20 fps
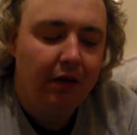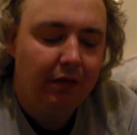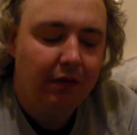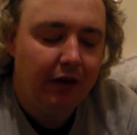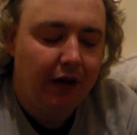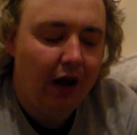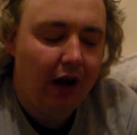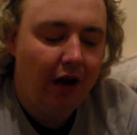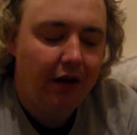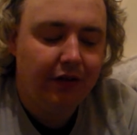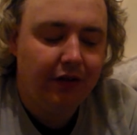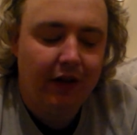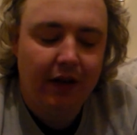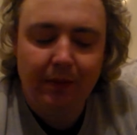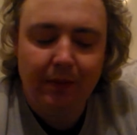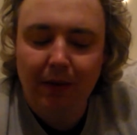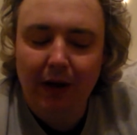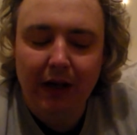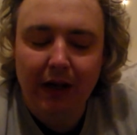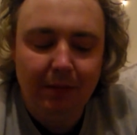regards to
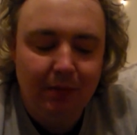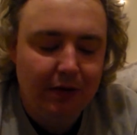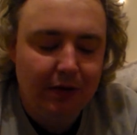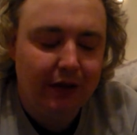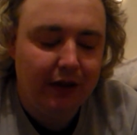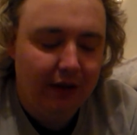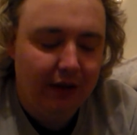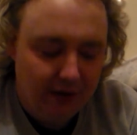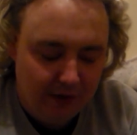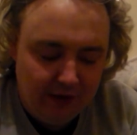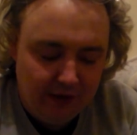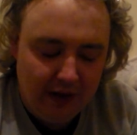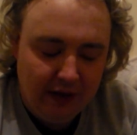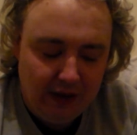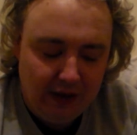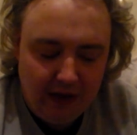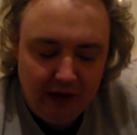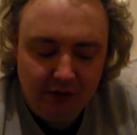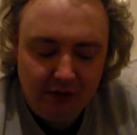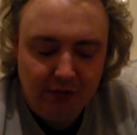the Bible, and
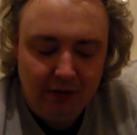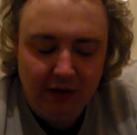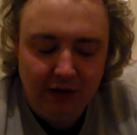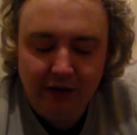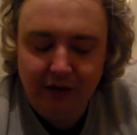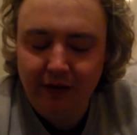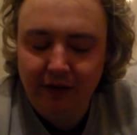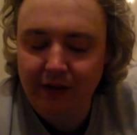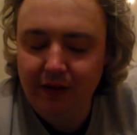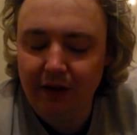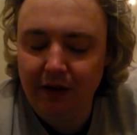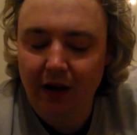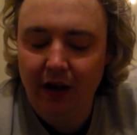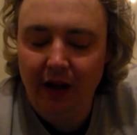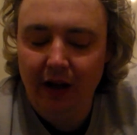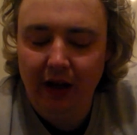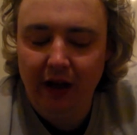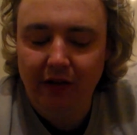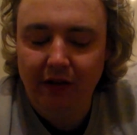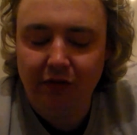they are quite
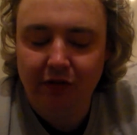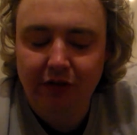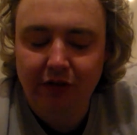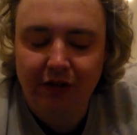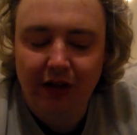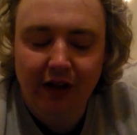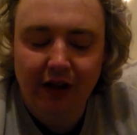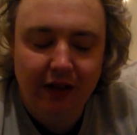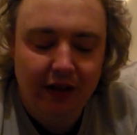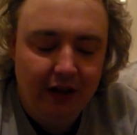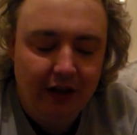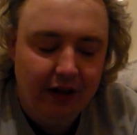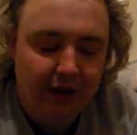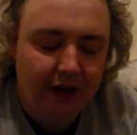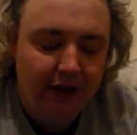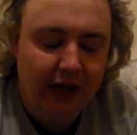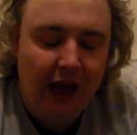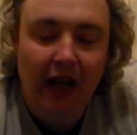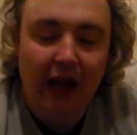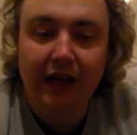interesting.
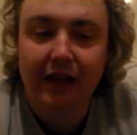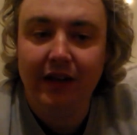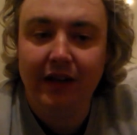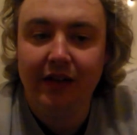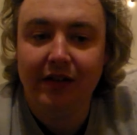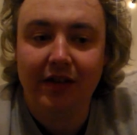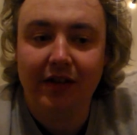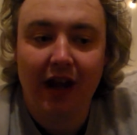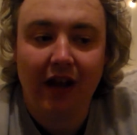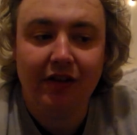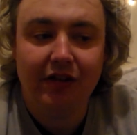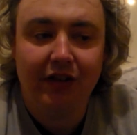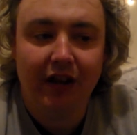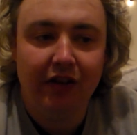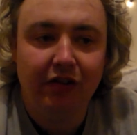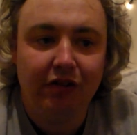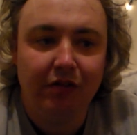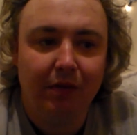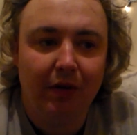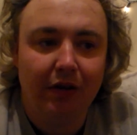The Kennedy
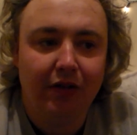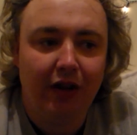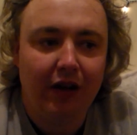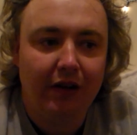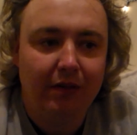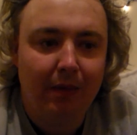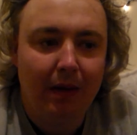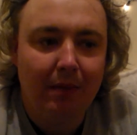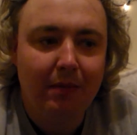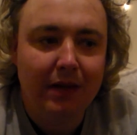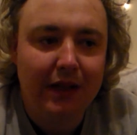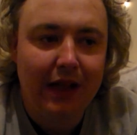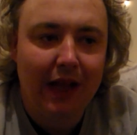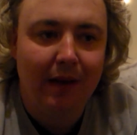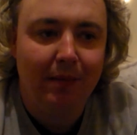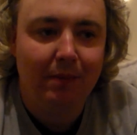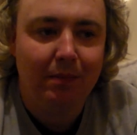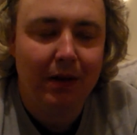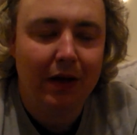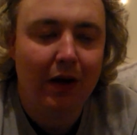assassination ones, I remember
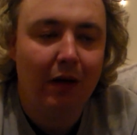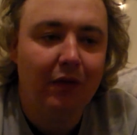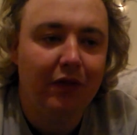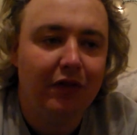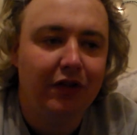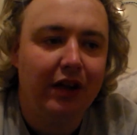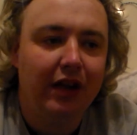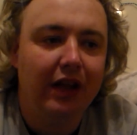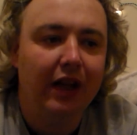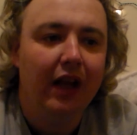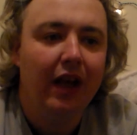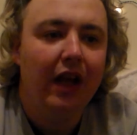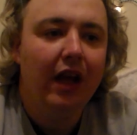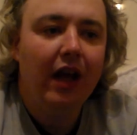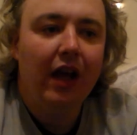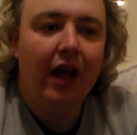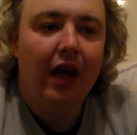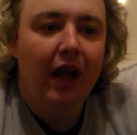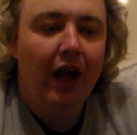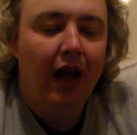them, but obviously
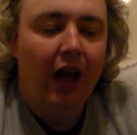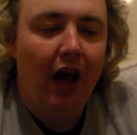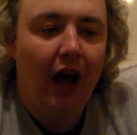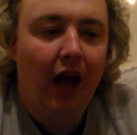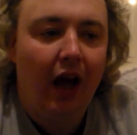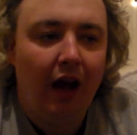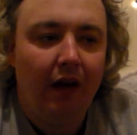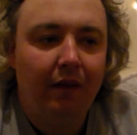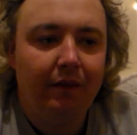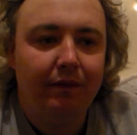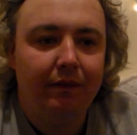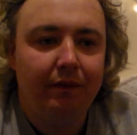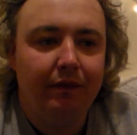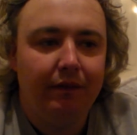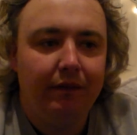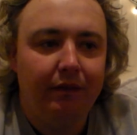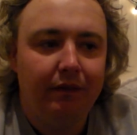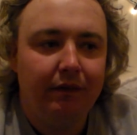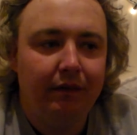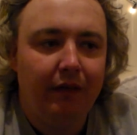I
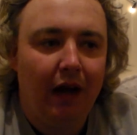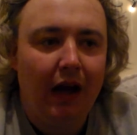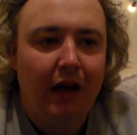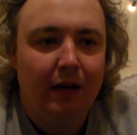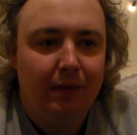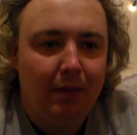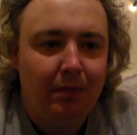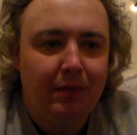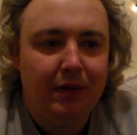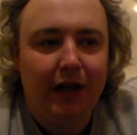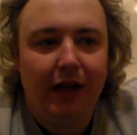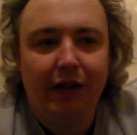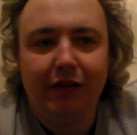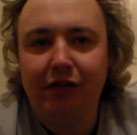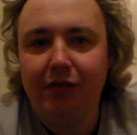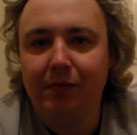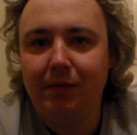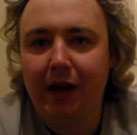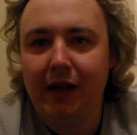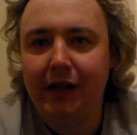remember
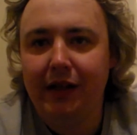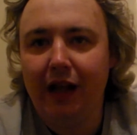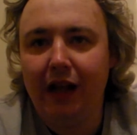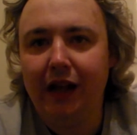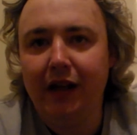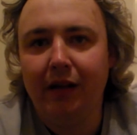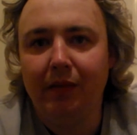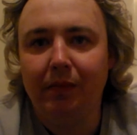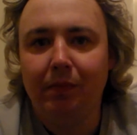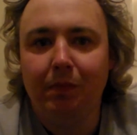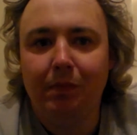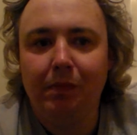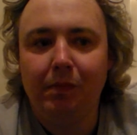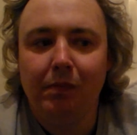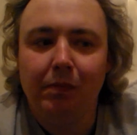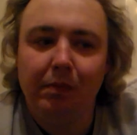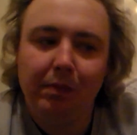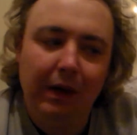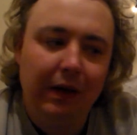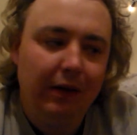Nelson Mandela
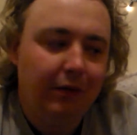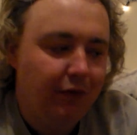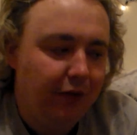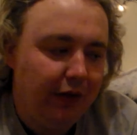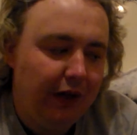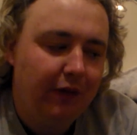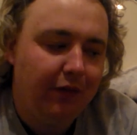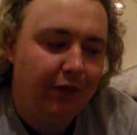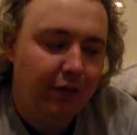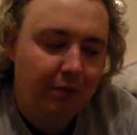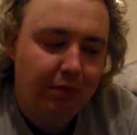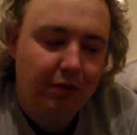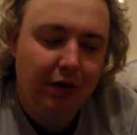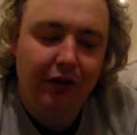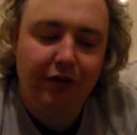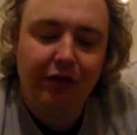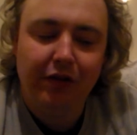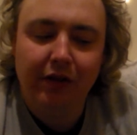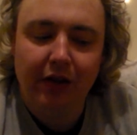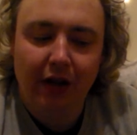being freed from
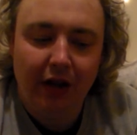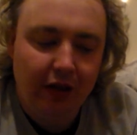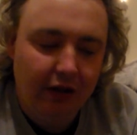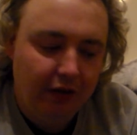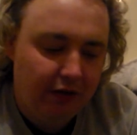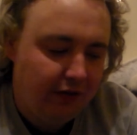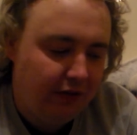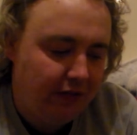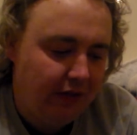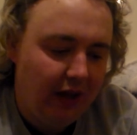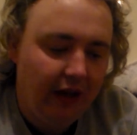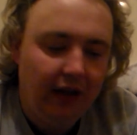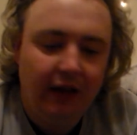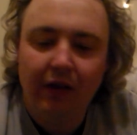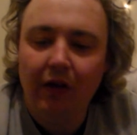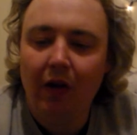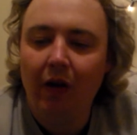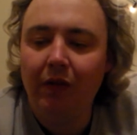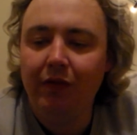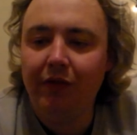prison and
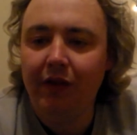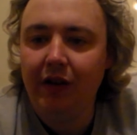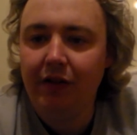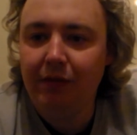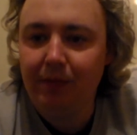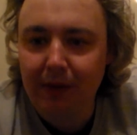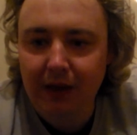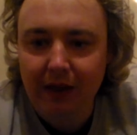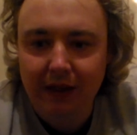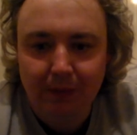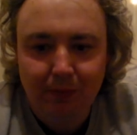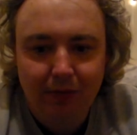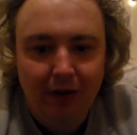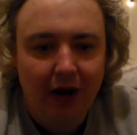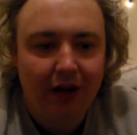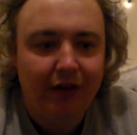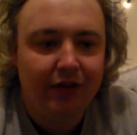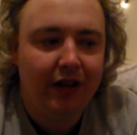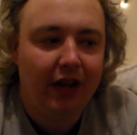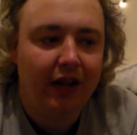taking office, being the
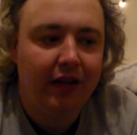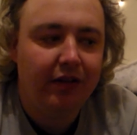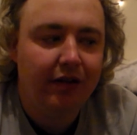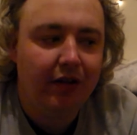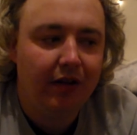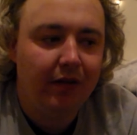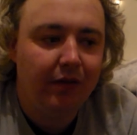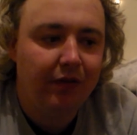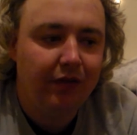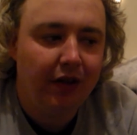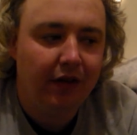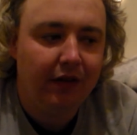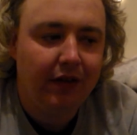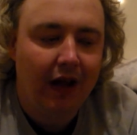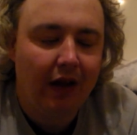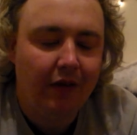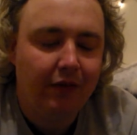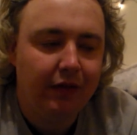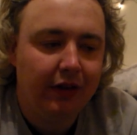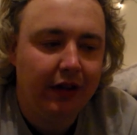president of
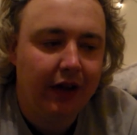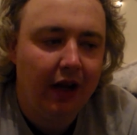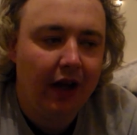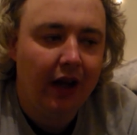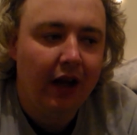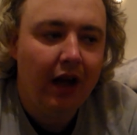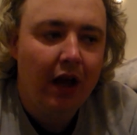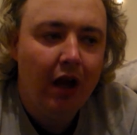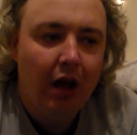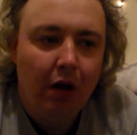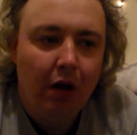South Africa,